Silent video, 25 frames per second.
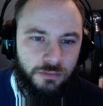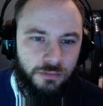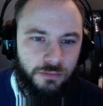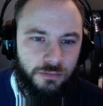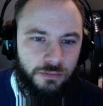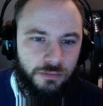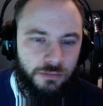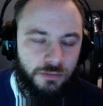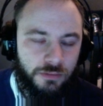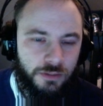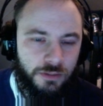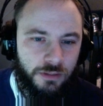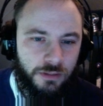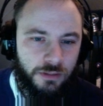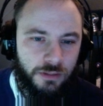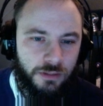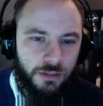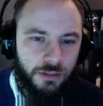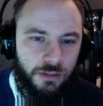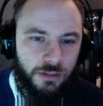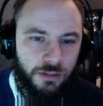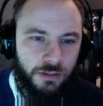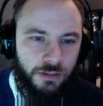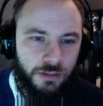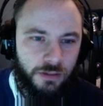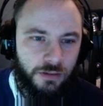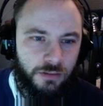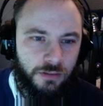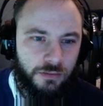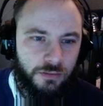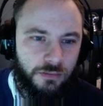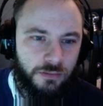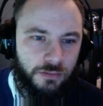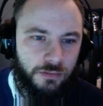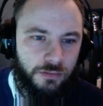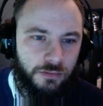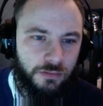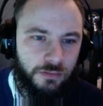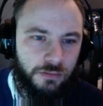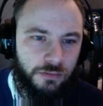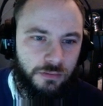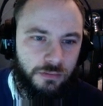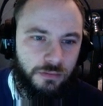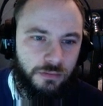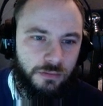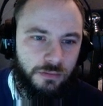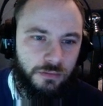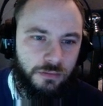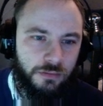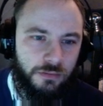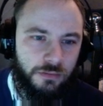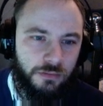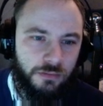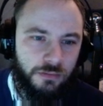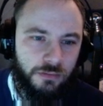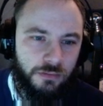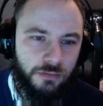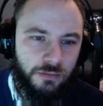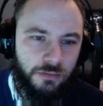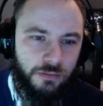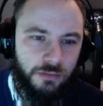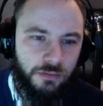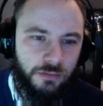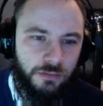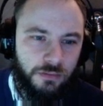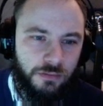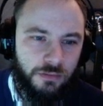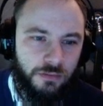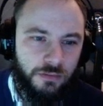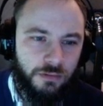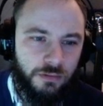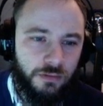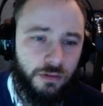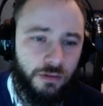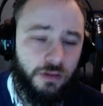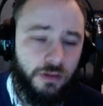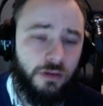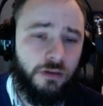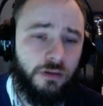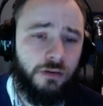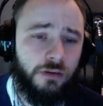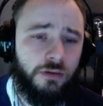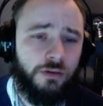and then canary too. Oh,